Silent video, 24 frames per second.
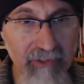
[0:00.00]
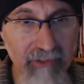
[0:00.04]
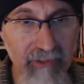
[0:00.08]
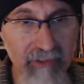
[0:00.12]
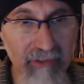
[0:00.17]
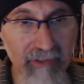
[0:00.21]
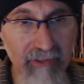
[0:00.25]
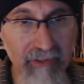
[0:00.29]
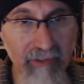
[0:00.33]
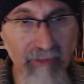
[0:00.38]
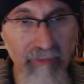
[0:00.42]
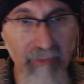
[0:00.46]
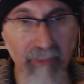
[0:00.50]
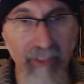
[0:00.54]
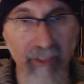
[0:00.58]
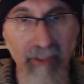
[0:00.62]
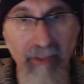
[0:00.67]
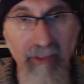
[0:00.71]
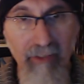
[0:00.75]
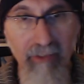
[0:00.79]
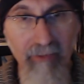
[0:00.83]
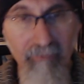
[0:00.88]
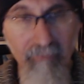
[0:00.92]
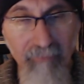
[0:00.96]
system
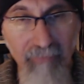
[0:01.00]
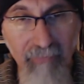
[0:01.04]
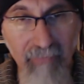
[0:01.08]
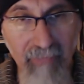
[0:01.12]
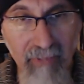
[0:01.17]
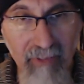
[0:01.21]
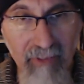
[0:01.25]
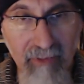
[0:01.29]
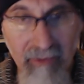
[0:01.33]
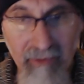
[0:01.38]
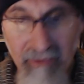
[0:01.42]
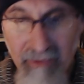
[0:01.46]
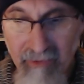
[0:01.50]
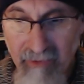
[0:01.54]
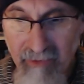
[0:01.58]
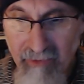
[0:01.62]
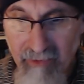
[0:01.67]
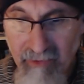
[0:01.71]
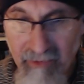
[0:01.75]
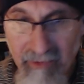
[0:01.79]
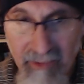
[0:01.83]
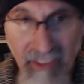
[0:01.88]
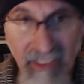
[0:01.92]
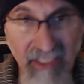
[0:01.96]

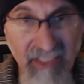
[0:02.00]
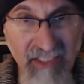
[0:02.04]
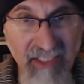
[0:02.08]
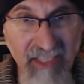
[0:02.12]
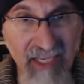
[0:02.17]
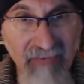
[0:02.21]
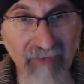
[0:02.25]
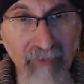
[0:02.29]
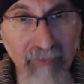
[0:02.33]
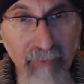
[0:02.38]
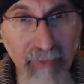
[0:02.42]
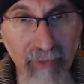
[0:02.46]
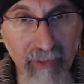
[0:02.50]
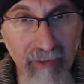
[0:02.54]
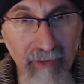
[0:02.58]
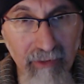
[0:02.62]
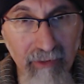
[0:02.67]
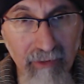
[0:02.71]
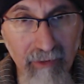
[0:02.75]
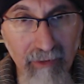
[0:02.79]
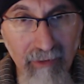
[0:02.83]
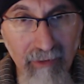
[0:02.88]
takes everybody